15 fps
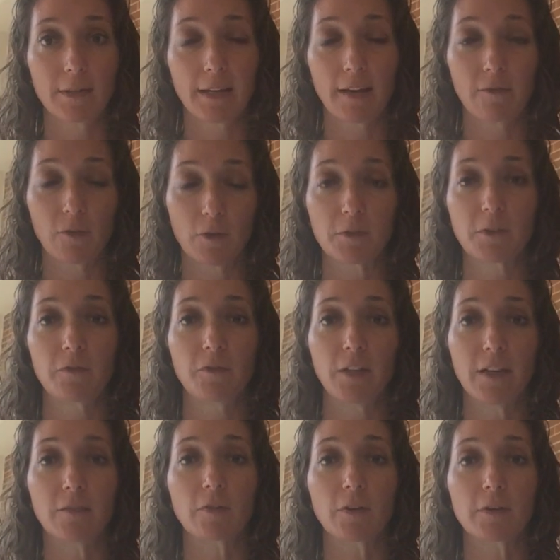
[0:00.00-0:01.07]
diverse
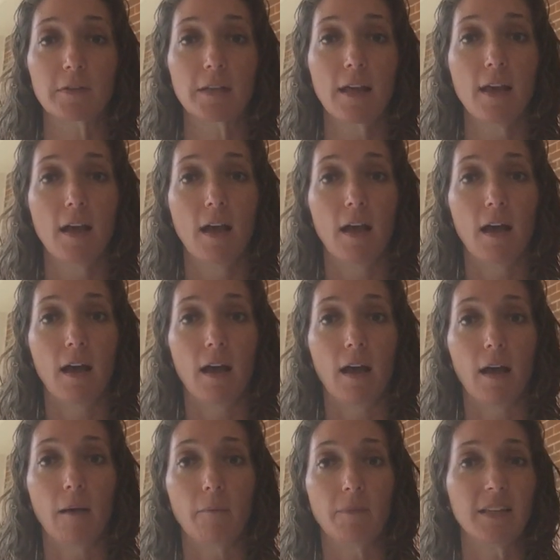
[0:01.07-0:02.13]
flavors
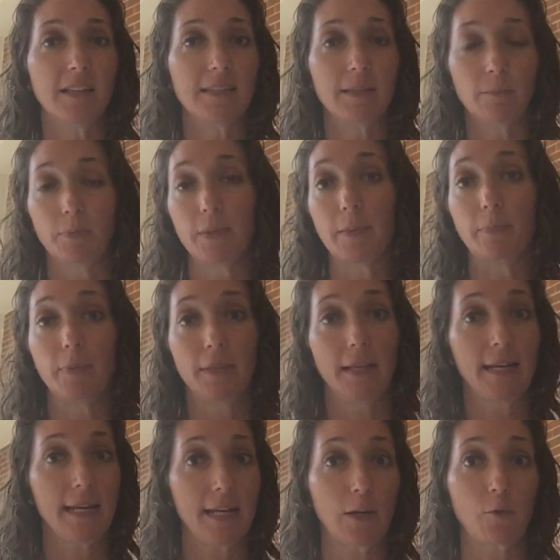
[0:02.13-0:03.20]
than simply
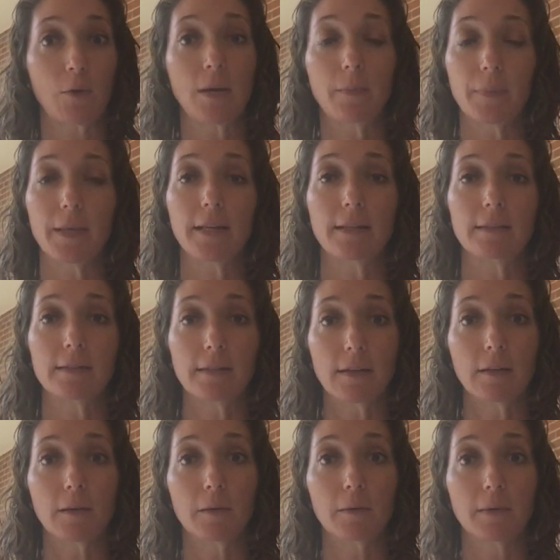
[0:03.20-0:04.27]
plain green beans, you
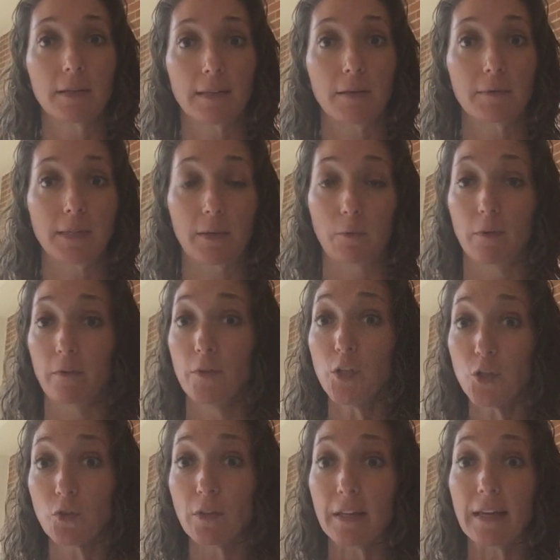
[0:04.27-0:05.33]
know, because I was like, well,
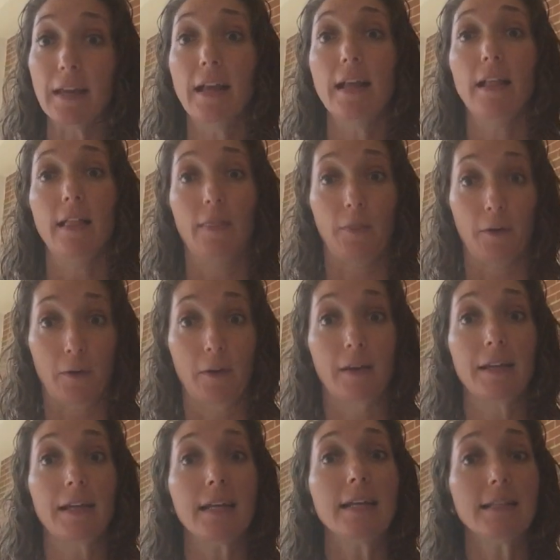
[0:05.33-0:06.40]
eventually they're
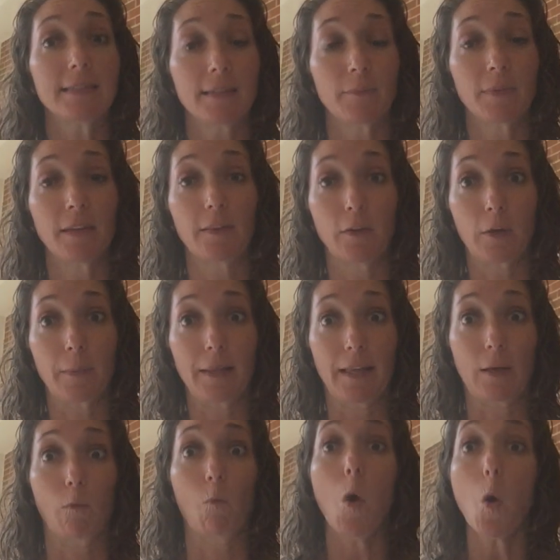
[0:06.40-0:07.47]
gonna eat something, they're gonna be
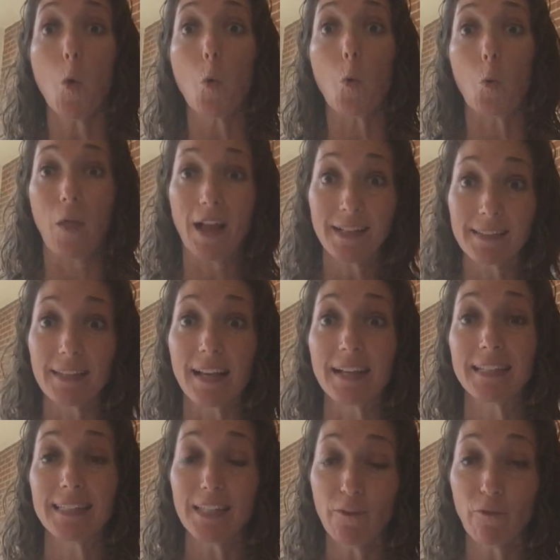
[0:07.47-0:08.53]
like, whoa, that
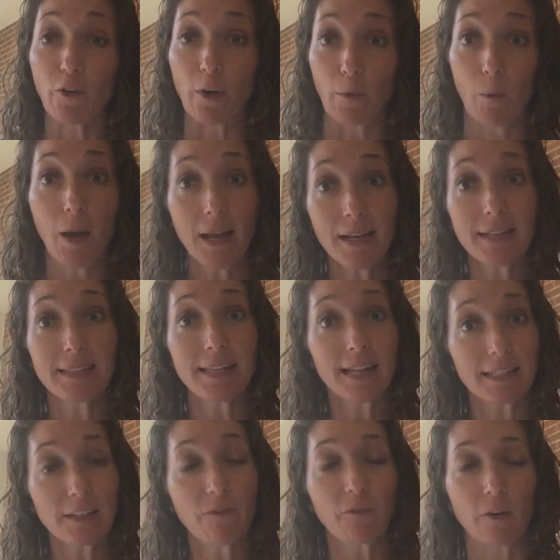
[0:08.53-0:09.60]
tastes different. Why is
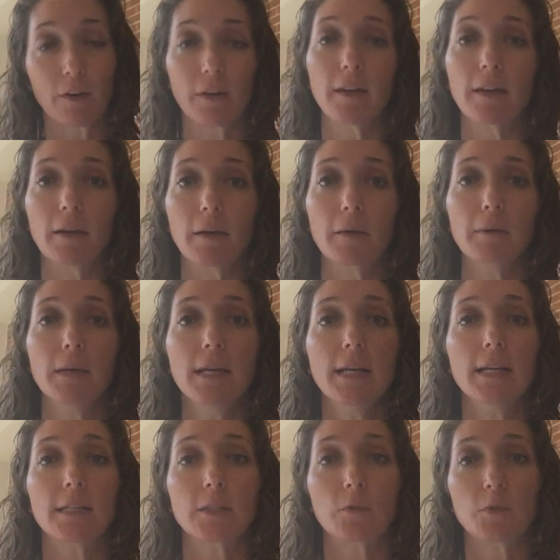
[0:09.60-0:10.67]
that different, you know?
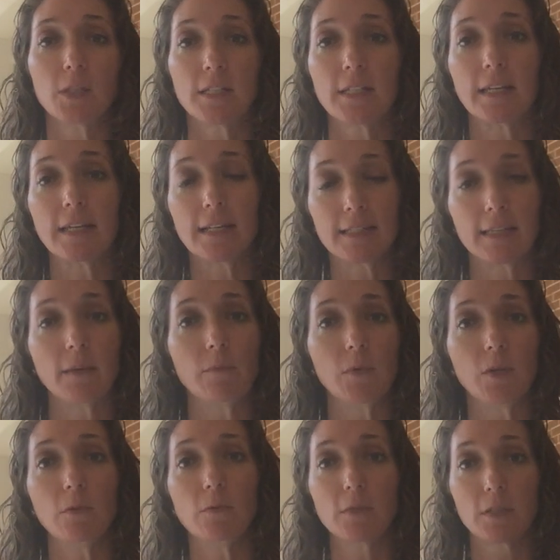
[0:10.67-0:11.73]
So just to get
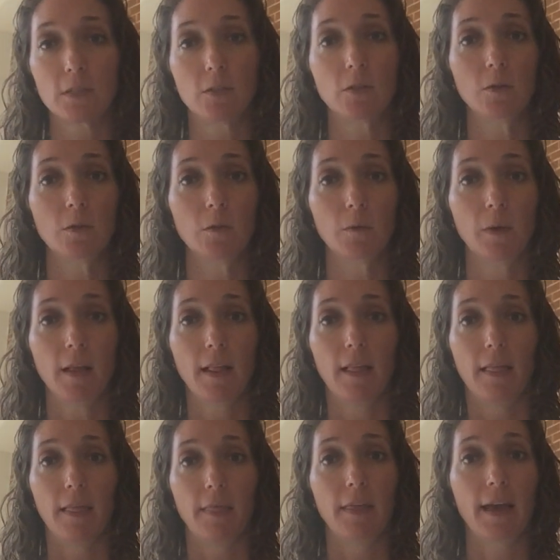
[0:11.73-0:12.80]
them used to
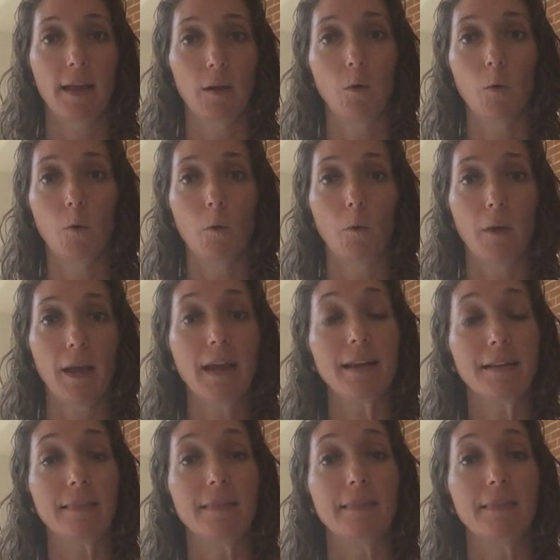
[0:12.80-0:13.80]
that whole, hey,